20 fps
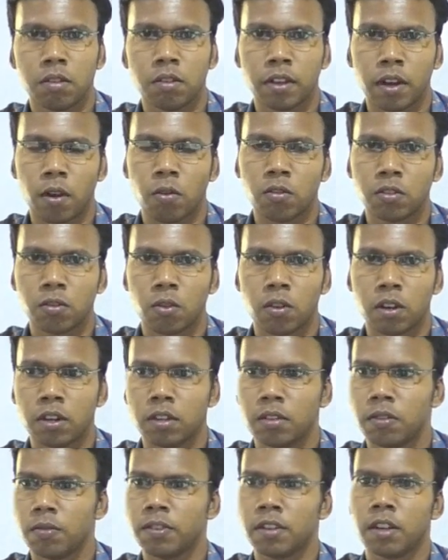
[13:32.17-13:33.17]
grounds, or
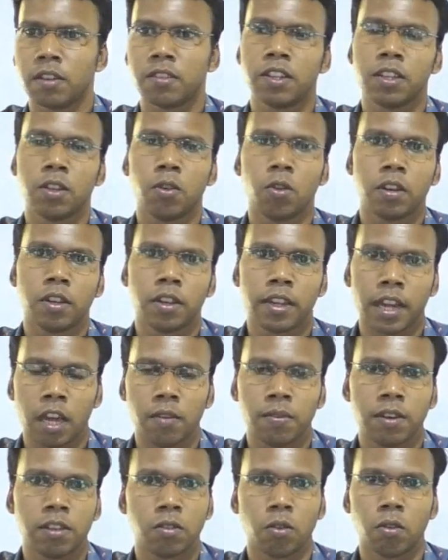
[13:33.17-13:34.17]
which are stick on the
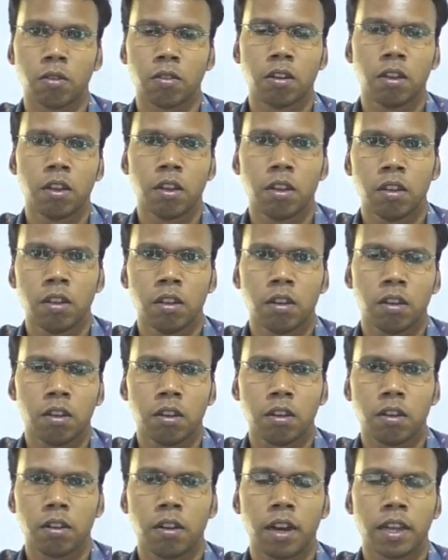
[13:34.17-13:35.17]
gravels or
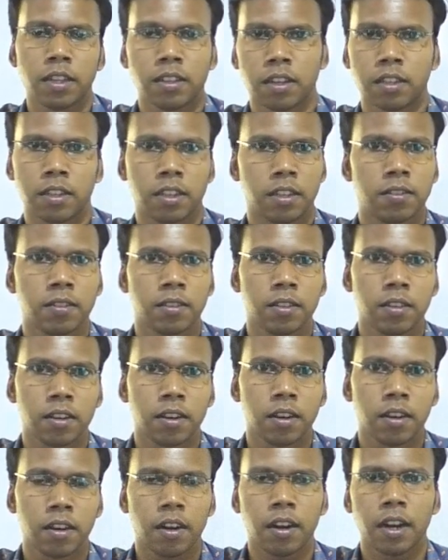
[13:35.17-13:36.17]
like that things,
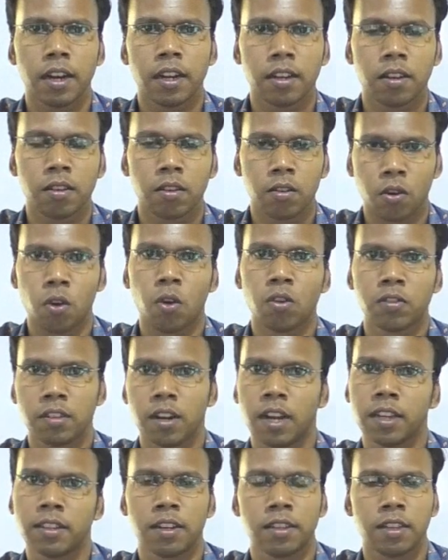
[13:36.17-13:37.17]
right, rocks,
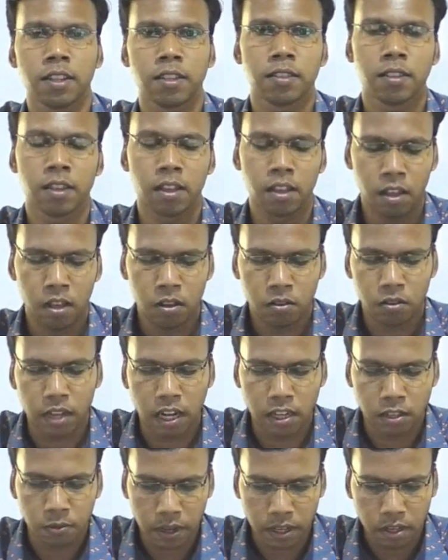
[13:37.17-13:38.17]
like that things. So
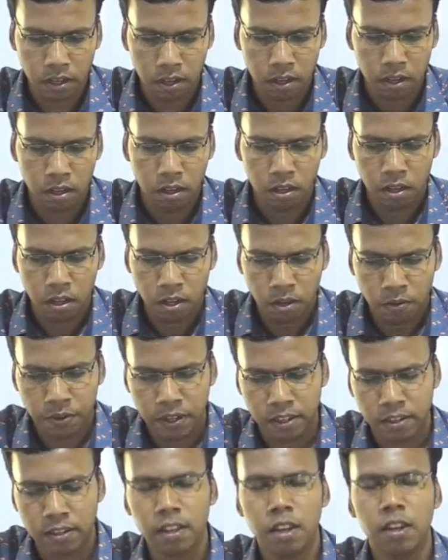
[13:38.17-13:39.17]
that's why
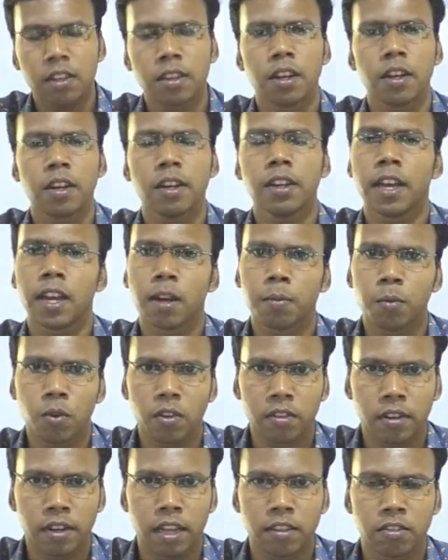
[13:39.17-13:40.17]
fishes are there in
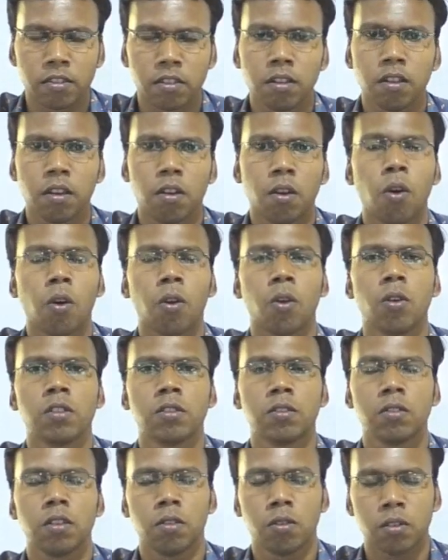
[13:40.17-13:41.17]
herbivorous nature, or
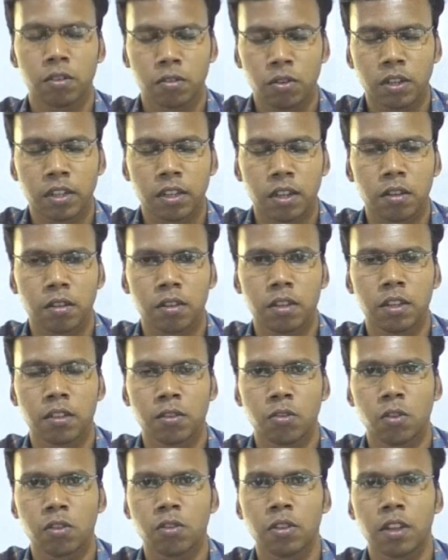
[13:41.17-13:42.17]
also it
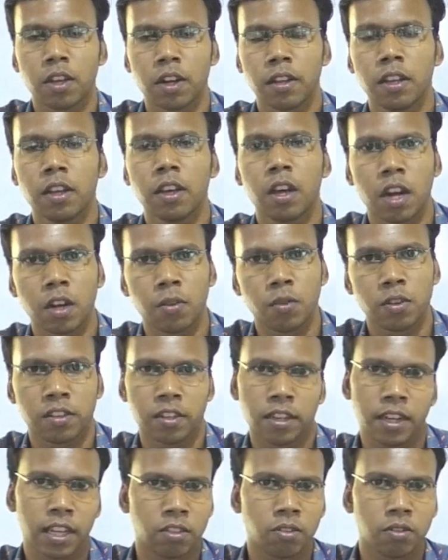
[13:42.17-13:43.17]
is also there in the
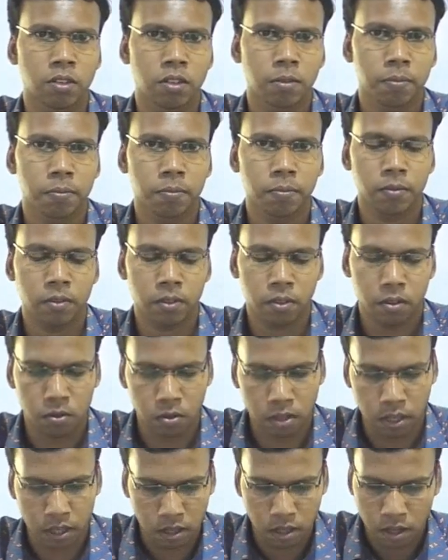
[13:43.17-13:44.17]
carnivorous nature,
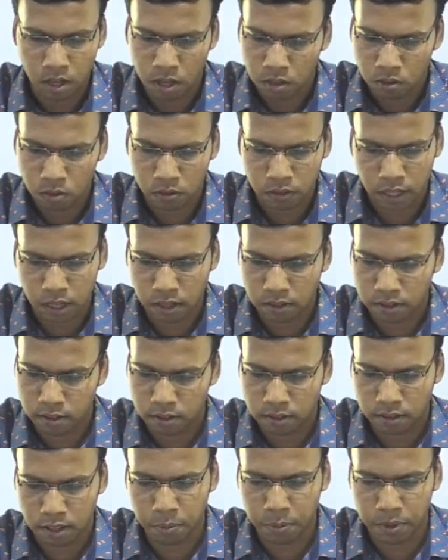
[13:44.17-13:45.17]
okay. So second
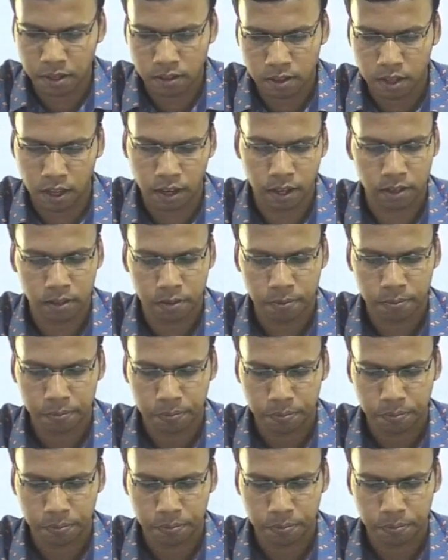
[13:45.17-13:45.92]
statement is correct.